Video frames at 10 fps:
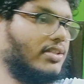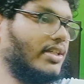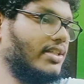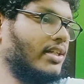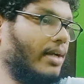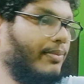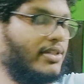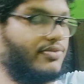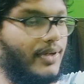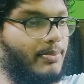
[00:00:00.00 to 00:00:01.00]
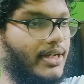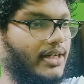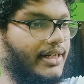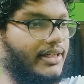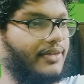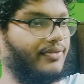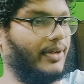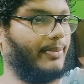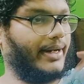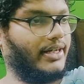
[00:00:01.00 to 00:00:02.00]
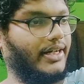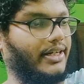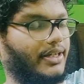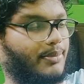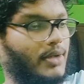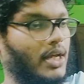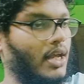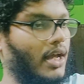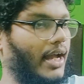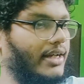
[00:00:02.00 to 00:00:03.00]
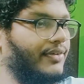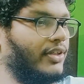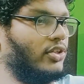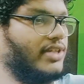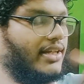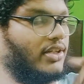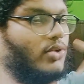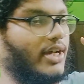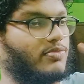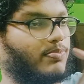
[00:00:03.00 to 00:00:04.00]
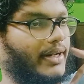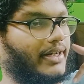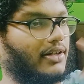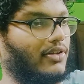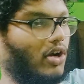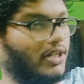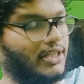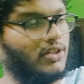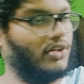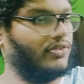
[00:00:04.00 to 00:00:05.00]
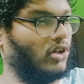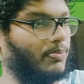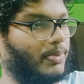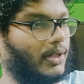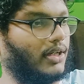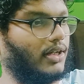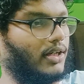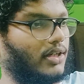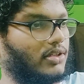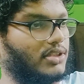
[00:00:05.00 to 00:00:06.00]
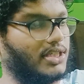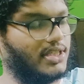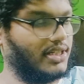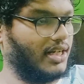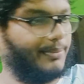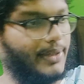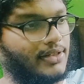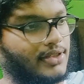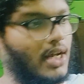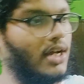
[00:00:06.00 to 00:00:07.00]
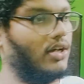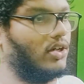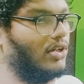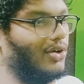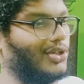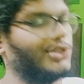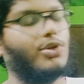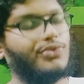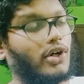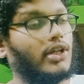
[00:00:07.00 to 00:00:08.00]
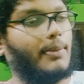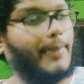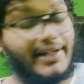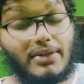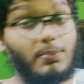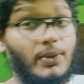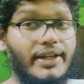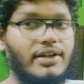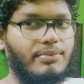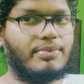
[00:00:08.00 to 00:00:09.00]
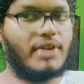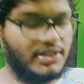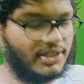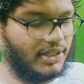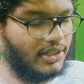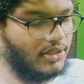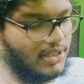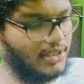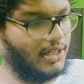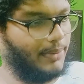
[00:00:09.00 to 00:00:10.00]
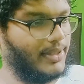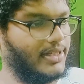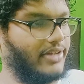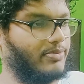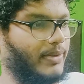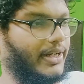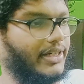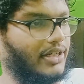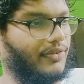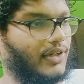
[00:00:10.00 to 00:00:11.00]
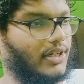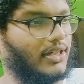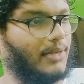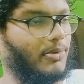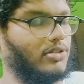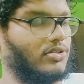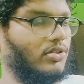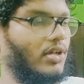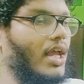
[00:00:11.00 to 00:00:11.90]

Jason Cummings way bigger than him, way better than him. And even though Sadiku has played a lot in Europe, Jason Cummings is overall a better player, considering Jason Cummings has played in the World Cup also.